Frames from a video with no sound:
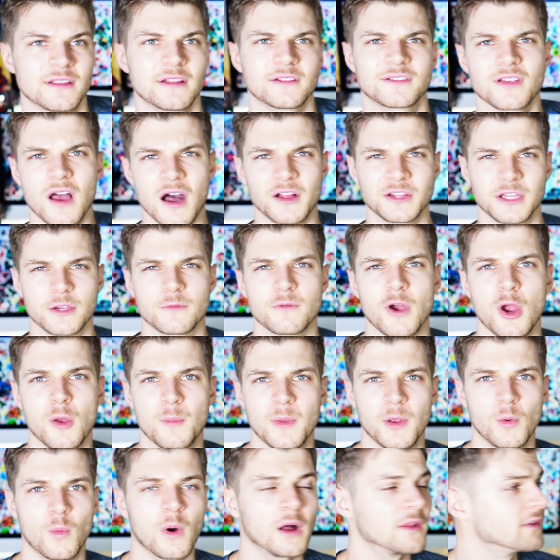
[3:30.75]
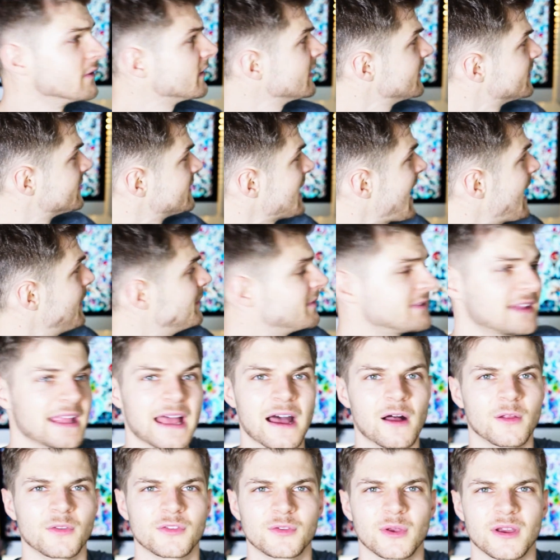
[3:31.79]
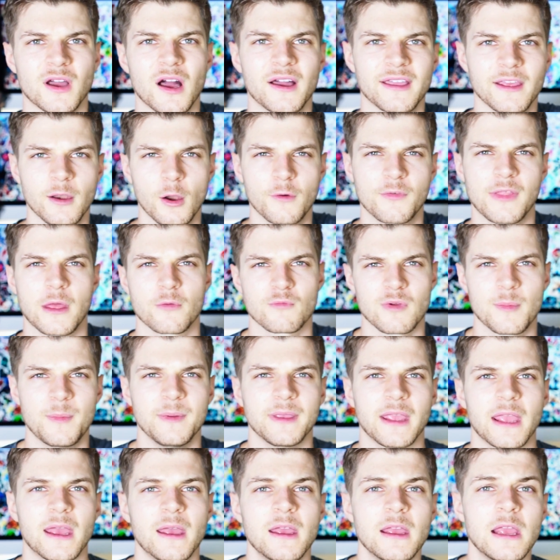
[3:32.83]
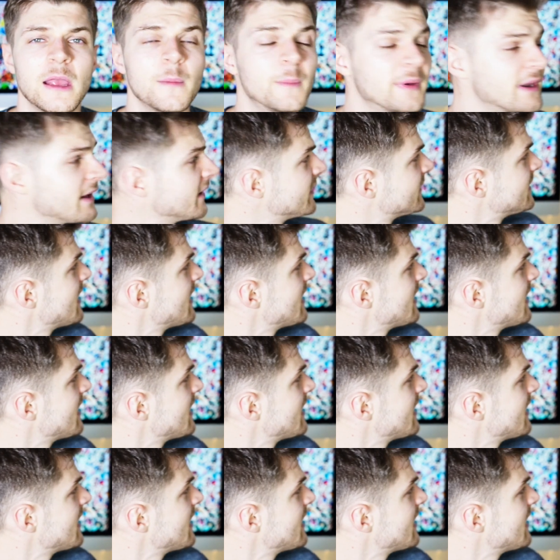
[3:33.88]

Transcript: that Tanya wrote me once. It's taped down so I can't get it off without ripping it. But it